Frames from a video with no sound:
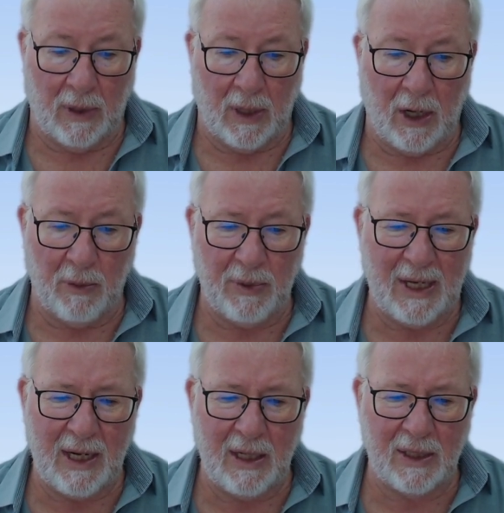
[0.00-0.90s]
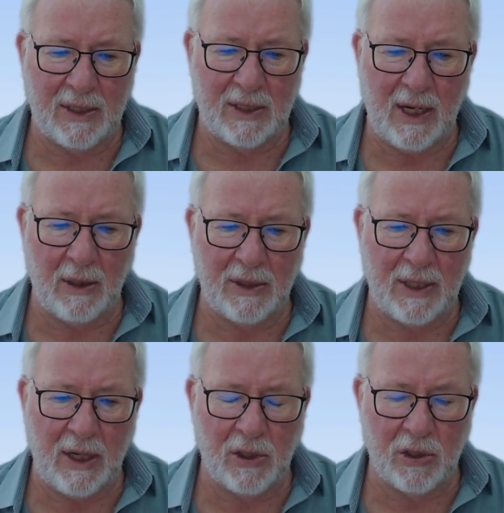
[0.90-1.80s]
I hope you're getting a
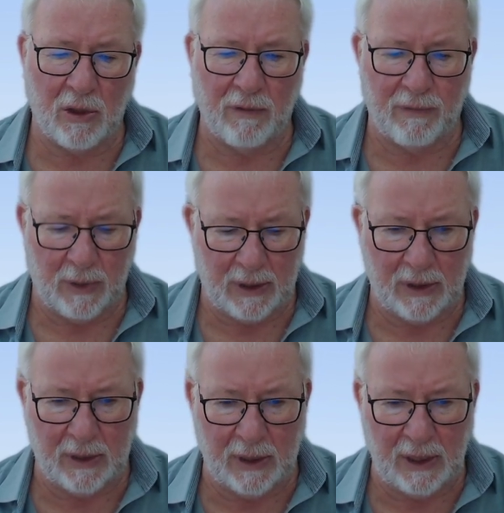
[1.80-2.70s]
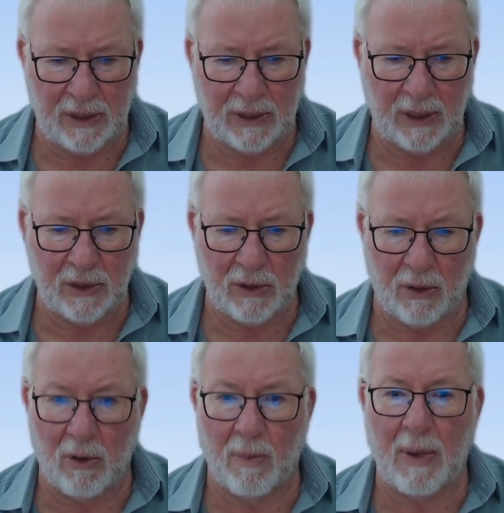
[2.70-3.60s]
sense of what these things
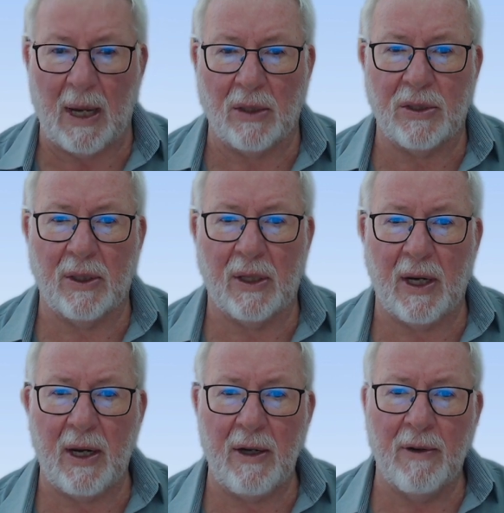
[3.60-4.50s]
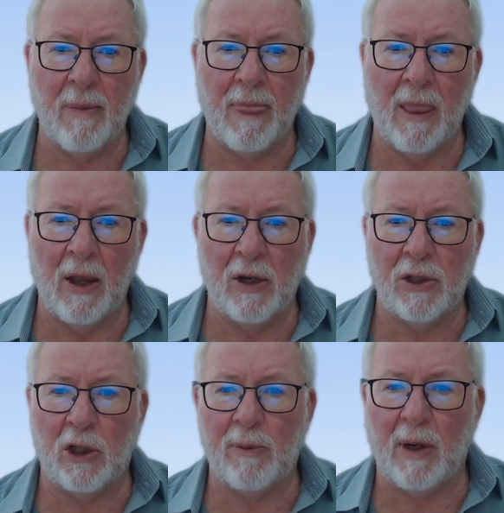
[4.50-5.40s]
are about. Okay,
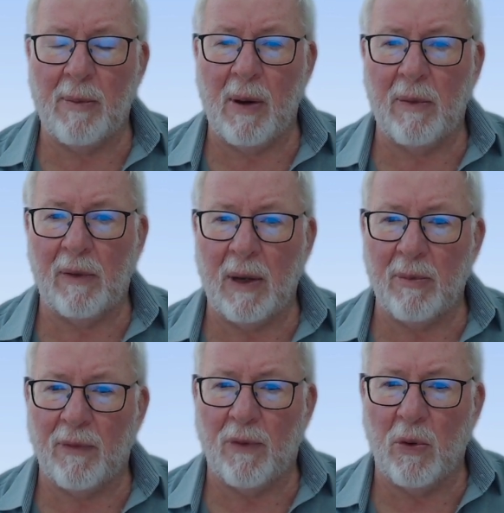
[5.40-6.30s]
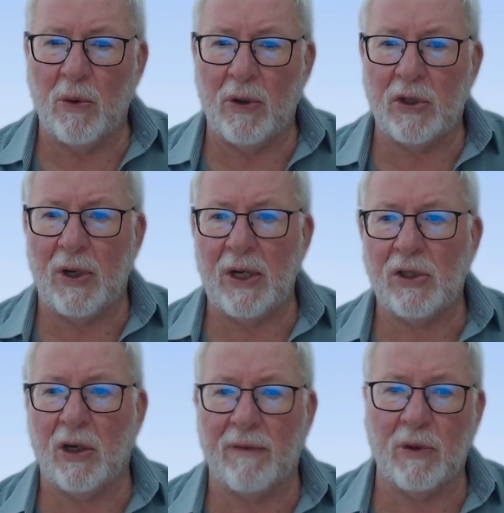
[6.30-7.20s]
told by a member number 4, retrenched
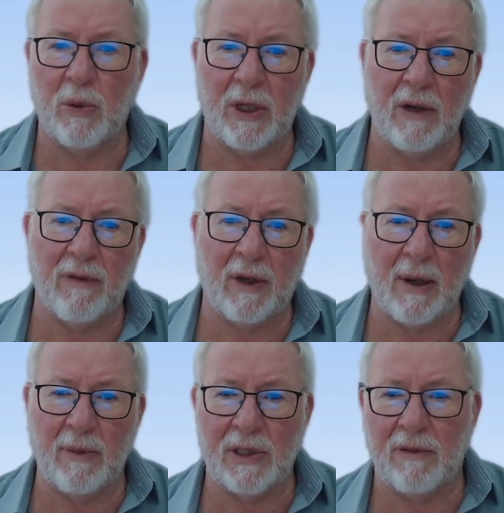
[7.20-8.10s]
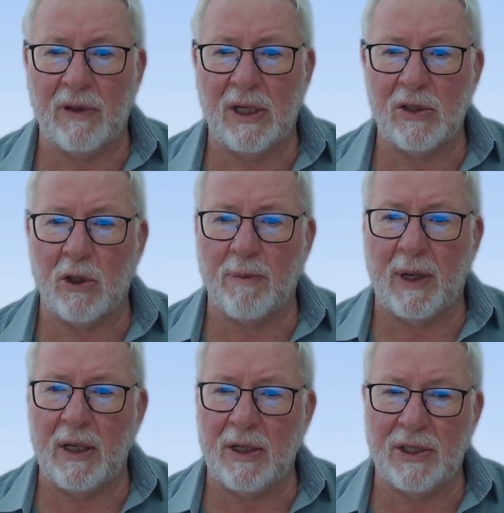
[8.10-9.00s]
after working for the company 7 years, not
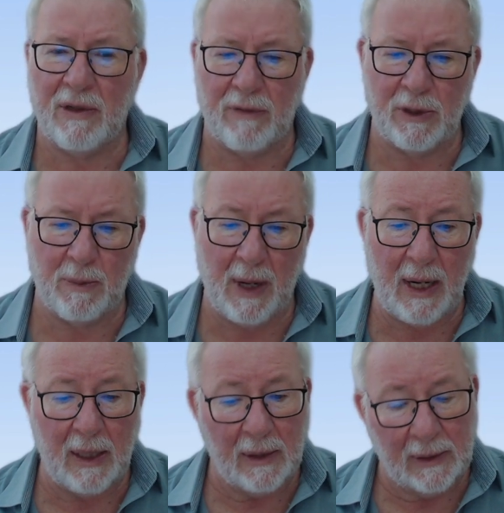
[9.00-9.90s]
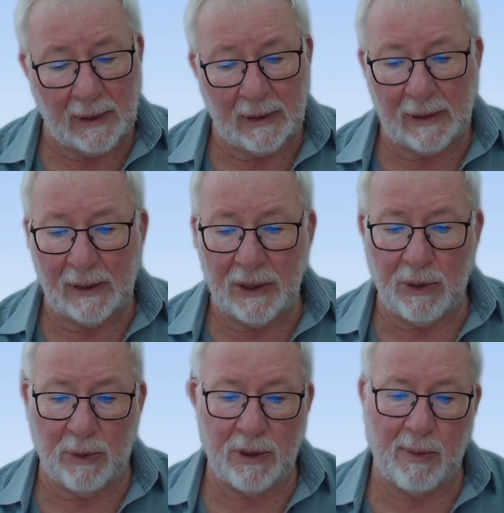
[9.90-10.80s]
paid any severance pay. She
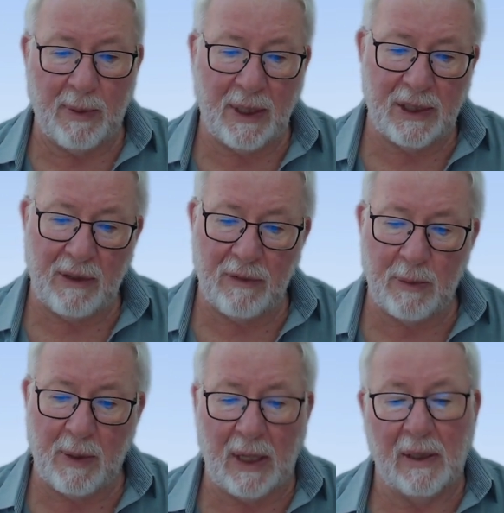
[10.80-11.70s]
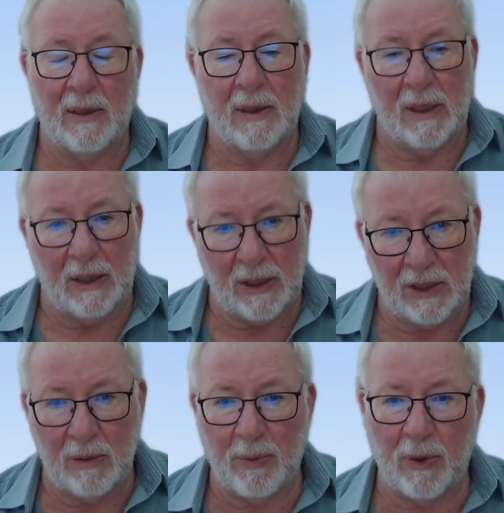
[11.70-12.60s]
wants to be paid severance pay. Is
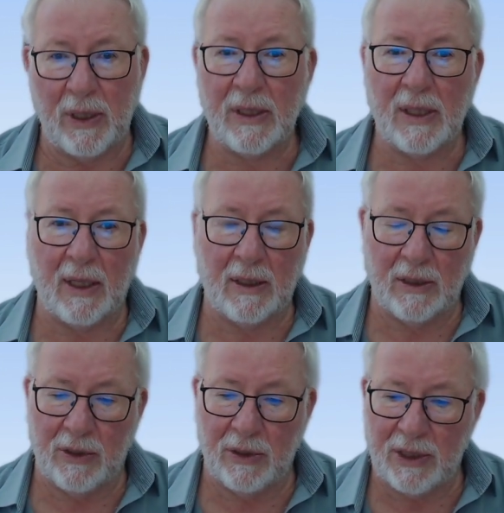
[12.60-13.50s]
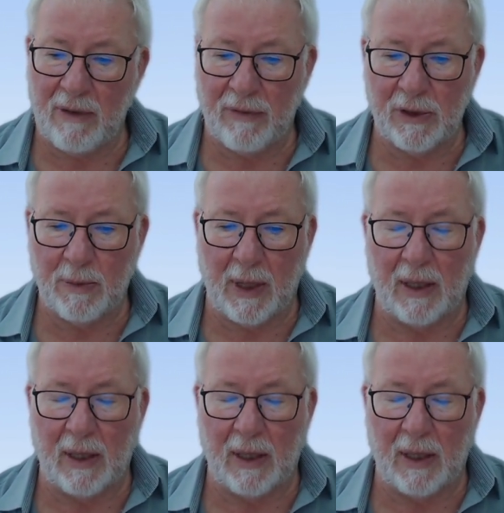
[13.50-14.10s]
the employee entitled to severance pay?